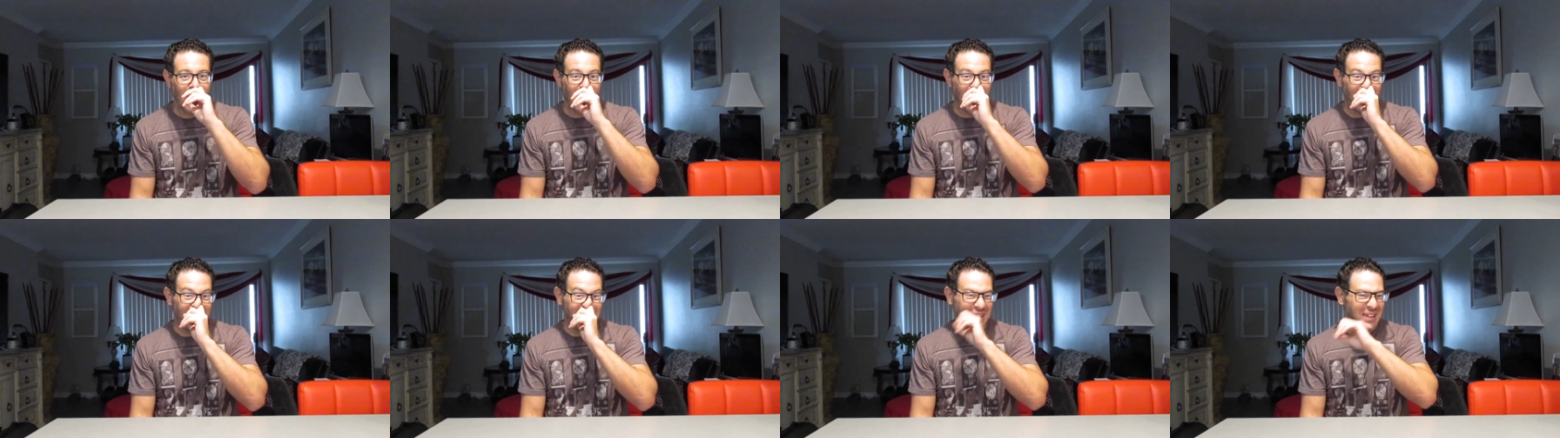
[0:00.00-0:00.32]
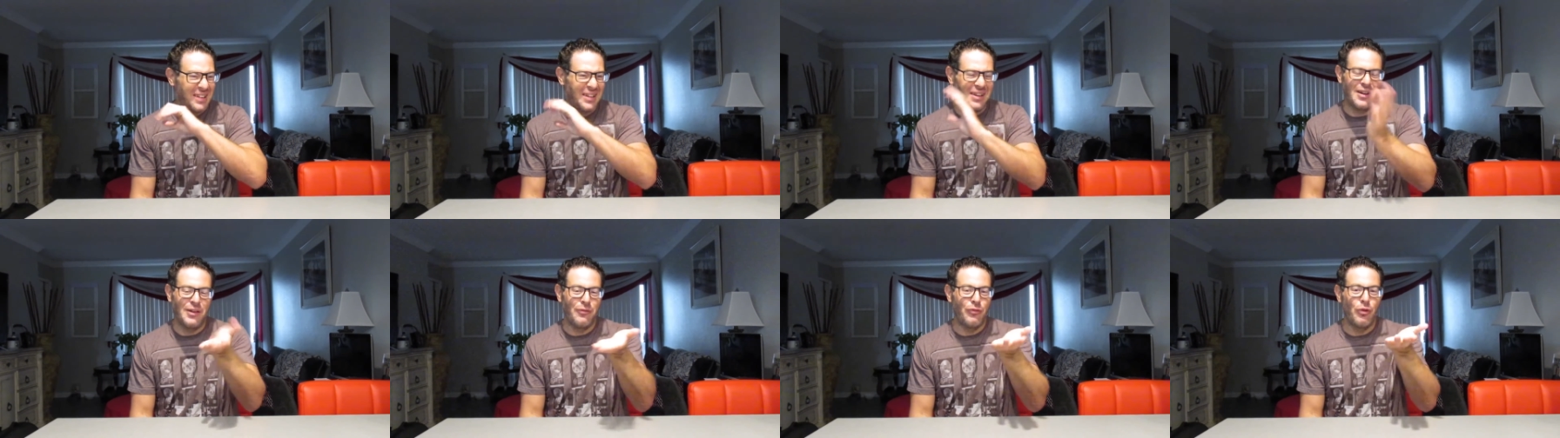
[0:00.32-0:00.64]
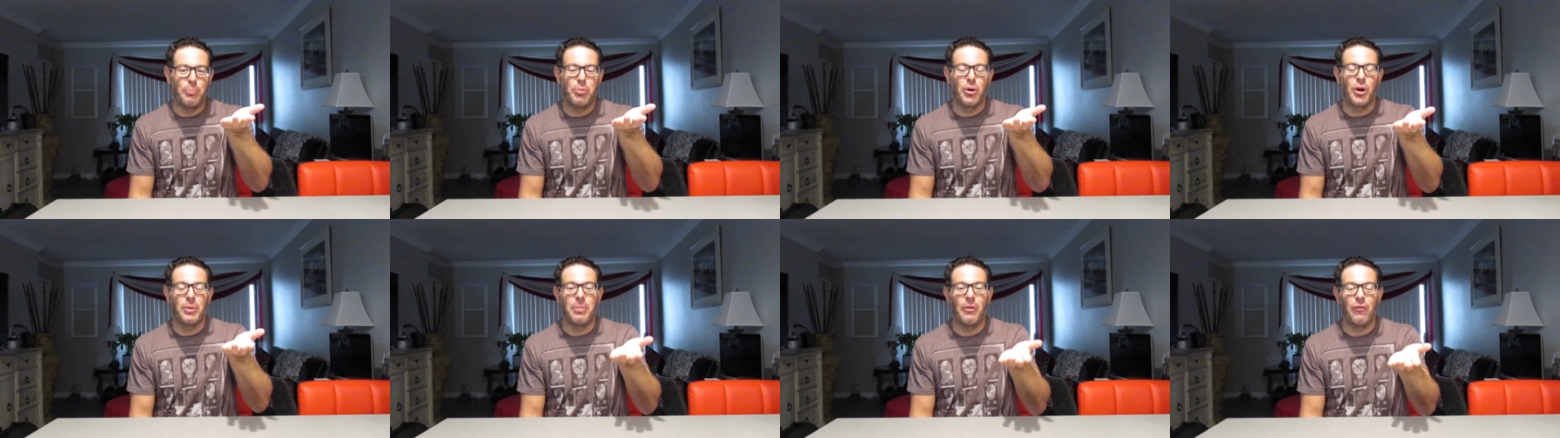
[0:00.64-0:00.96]
He didn't even
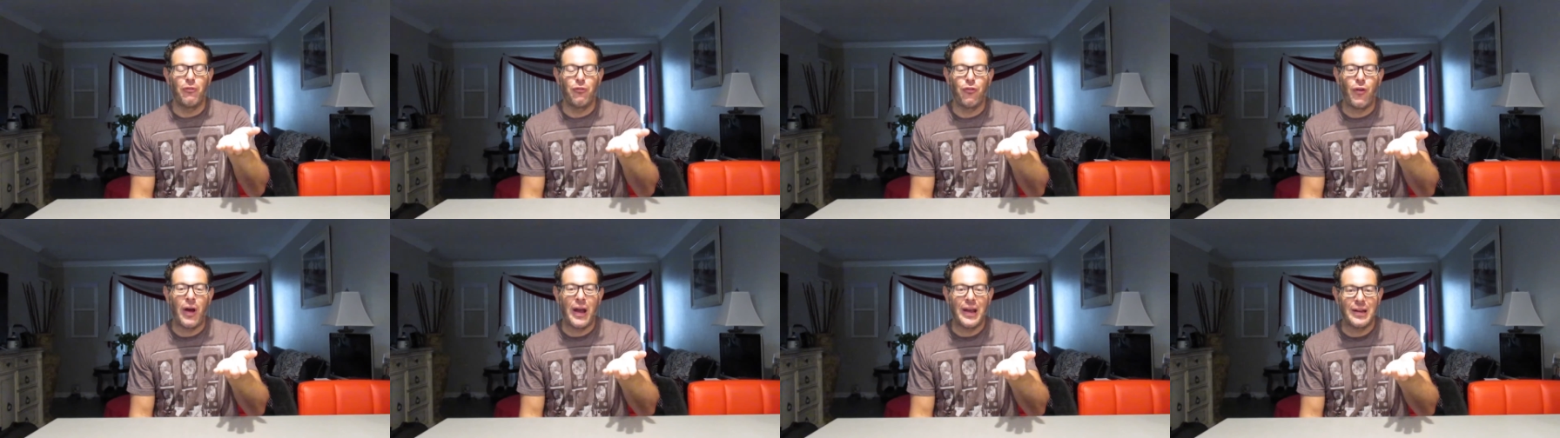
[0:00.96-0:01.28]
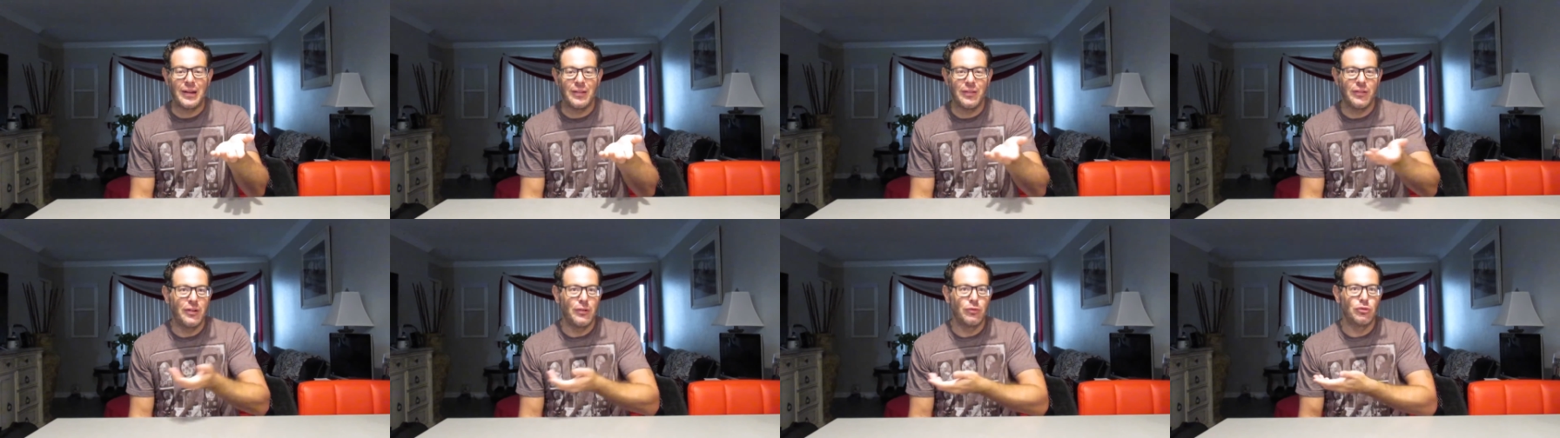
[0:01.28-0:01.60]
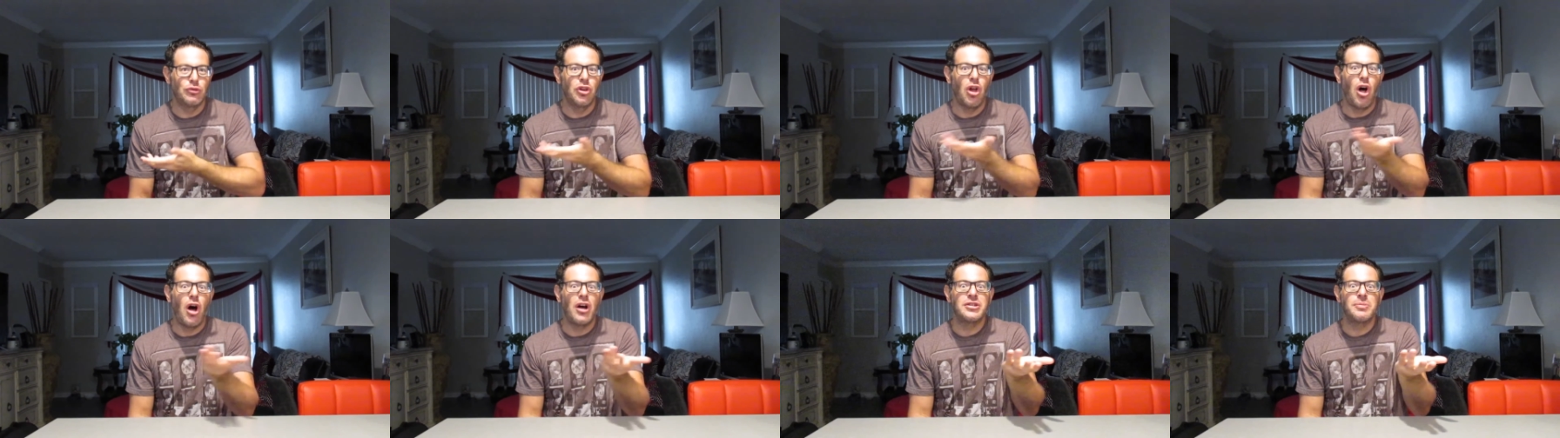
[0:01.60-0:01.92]
put up a fight in there. He
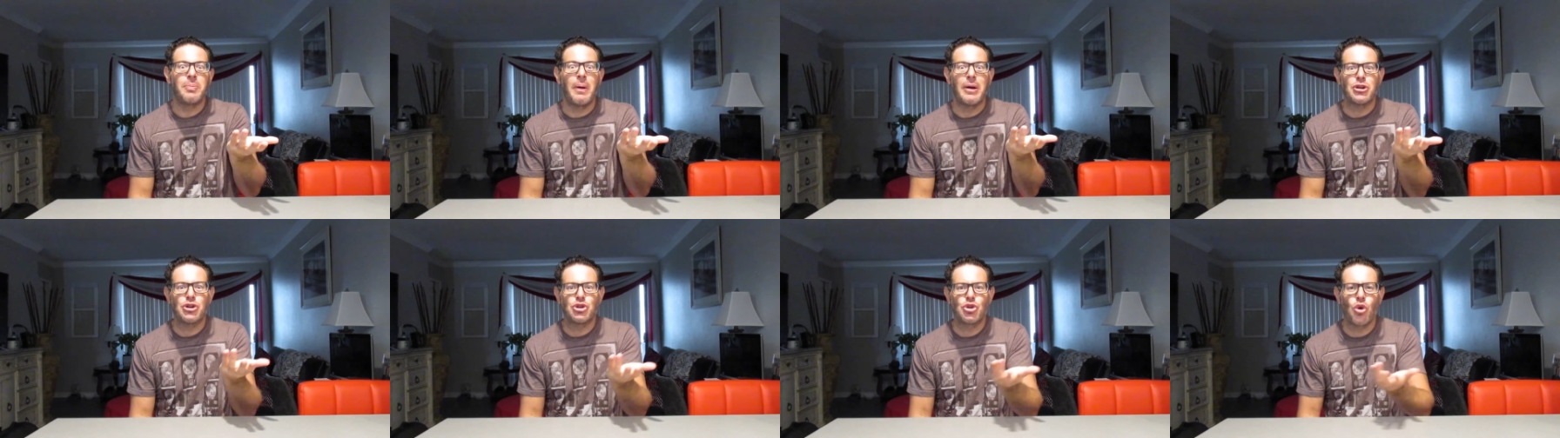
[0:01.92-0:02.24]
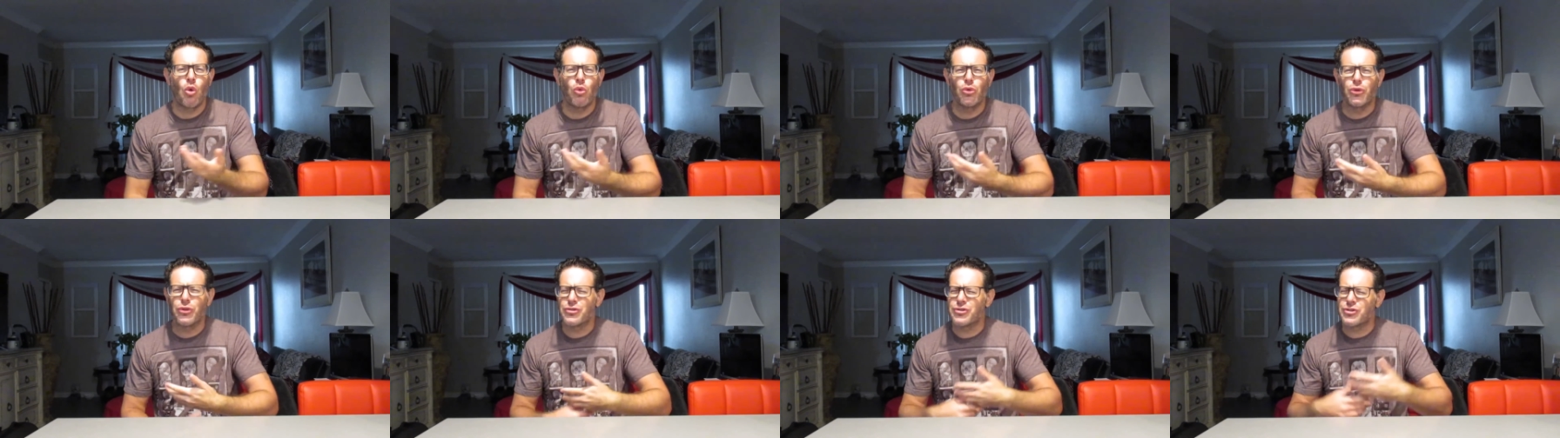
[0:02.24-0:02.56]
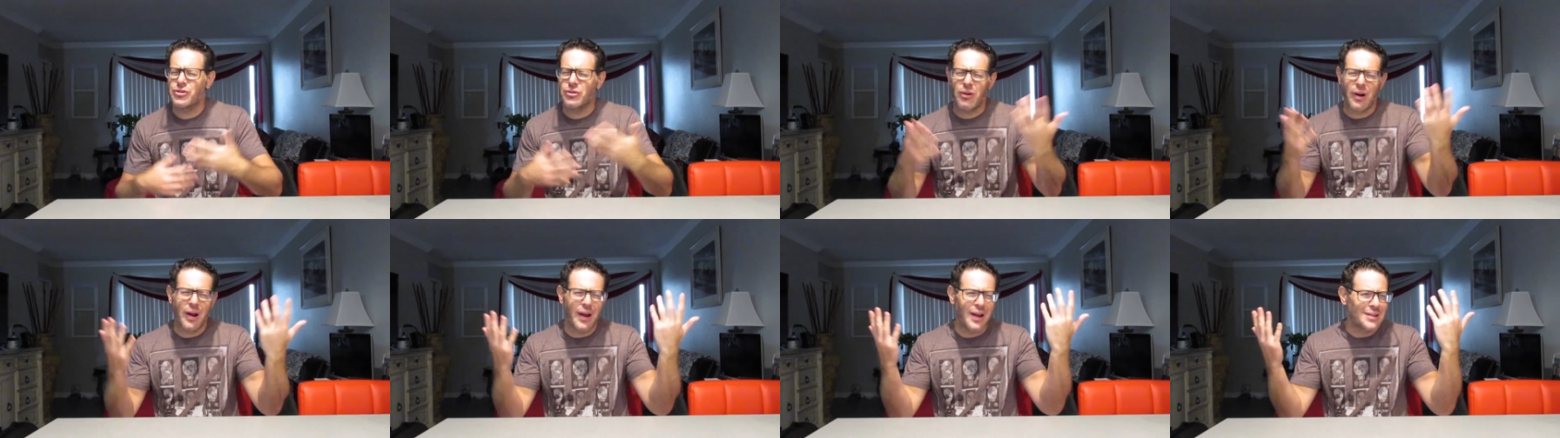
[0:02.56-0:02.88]
lost by shoulder
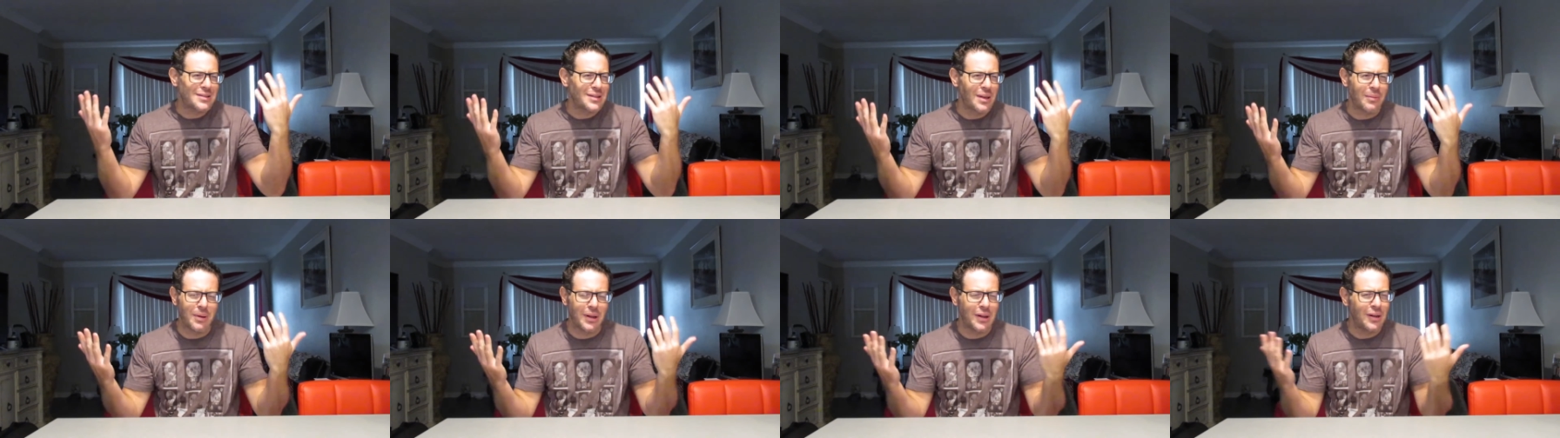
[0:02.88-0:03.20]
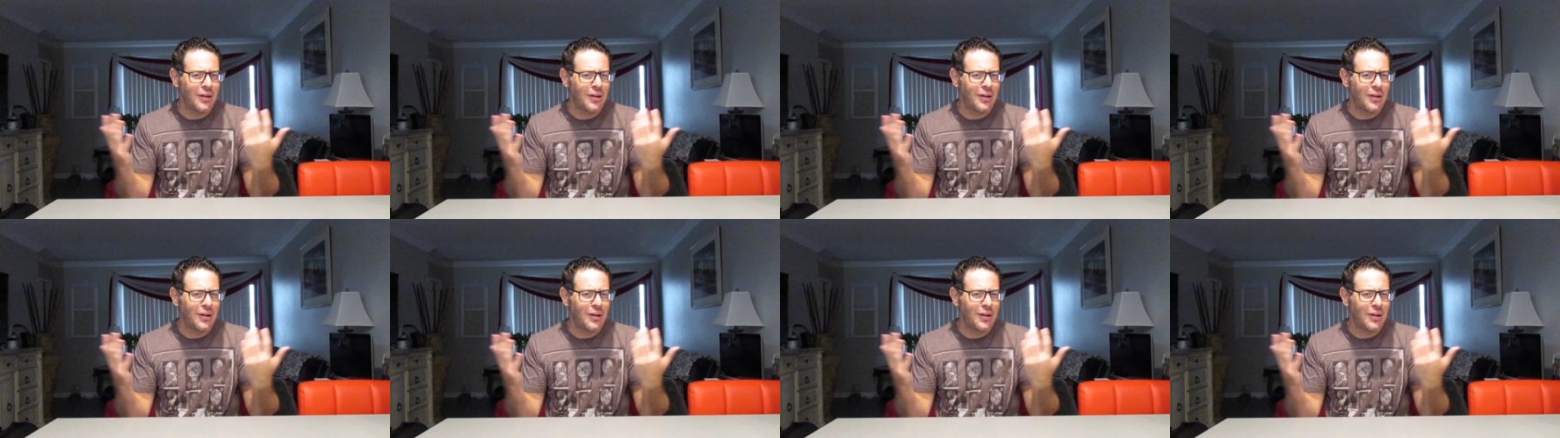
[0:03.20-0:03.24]
strikes.